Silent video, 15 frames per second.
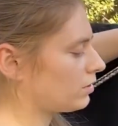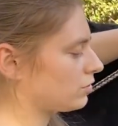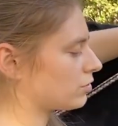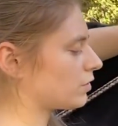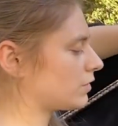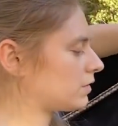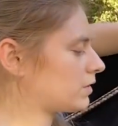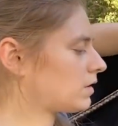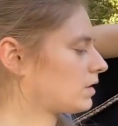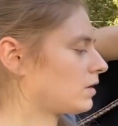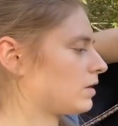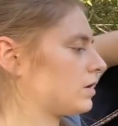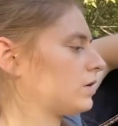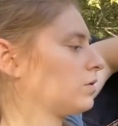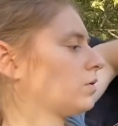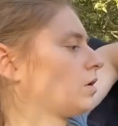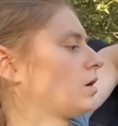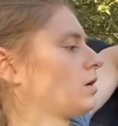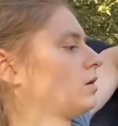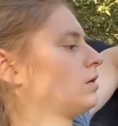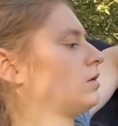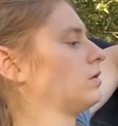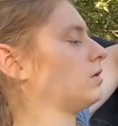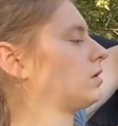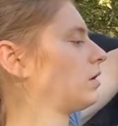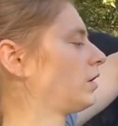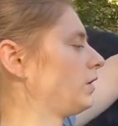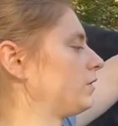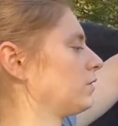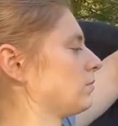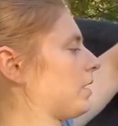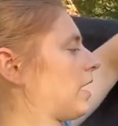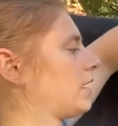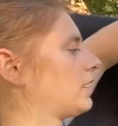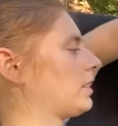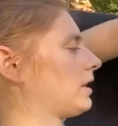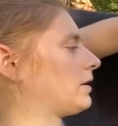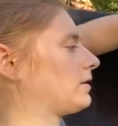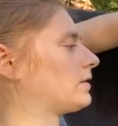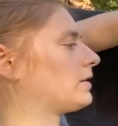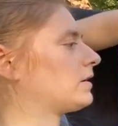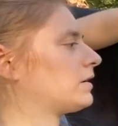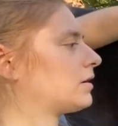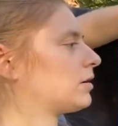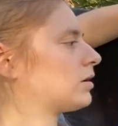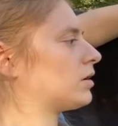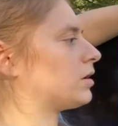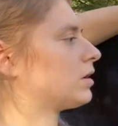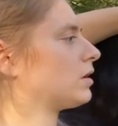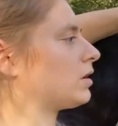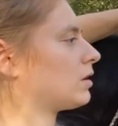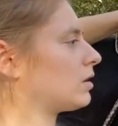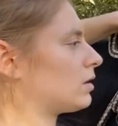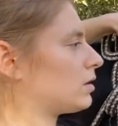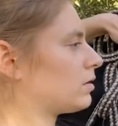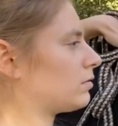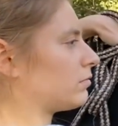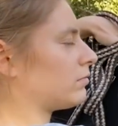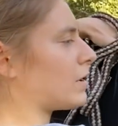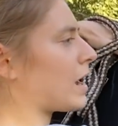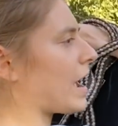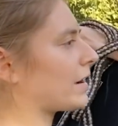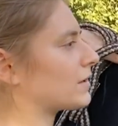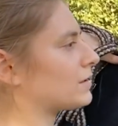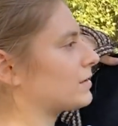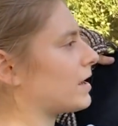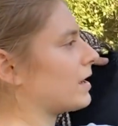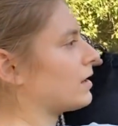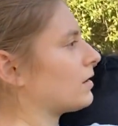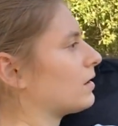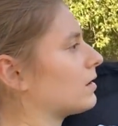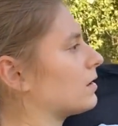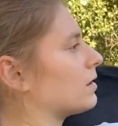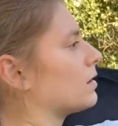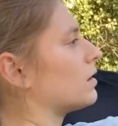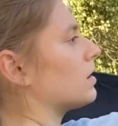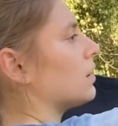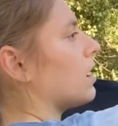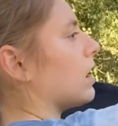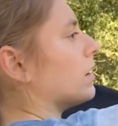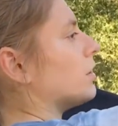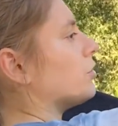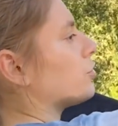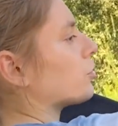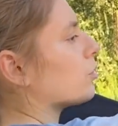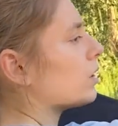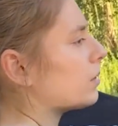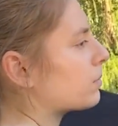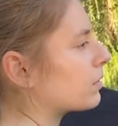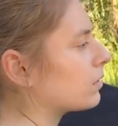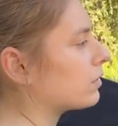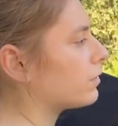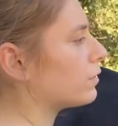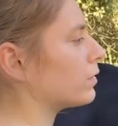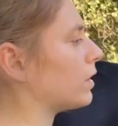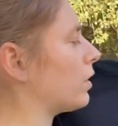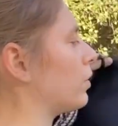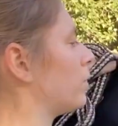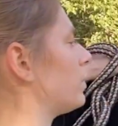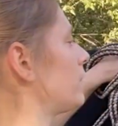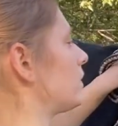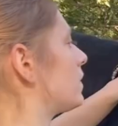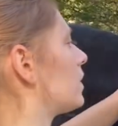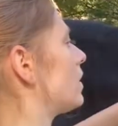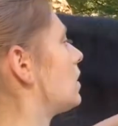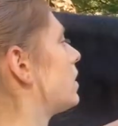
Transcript: Just want to make it relaxing and enjoyable for the horse.